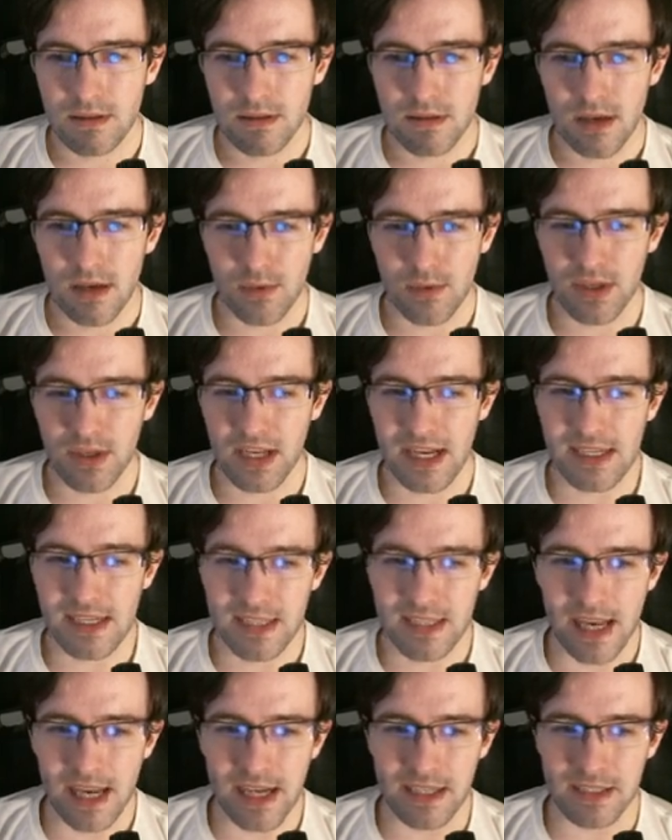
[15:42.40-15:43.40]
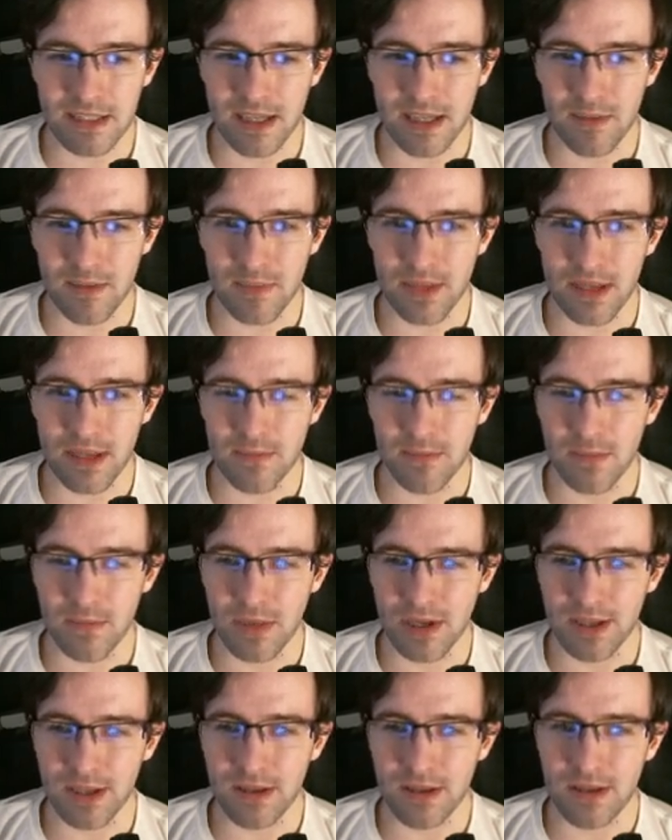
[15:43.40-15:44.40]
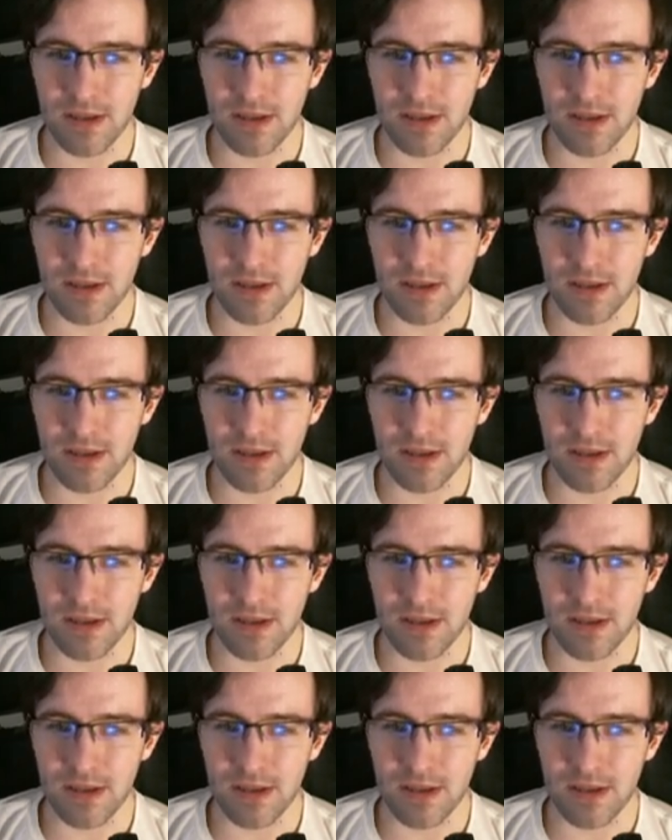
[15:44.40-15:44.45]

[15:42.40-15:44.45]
I, he's saying something, but...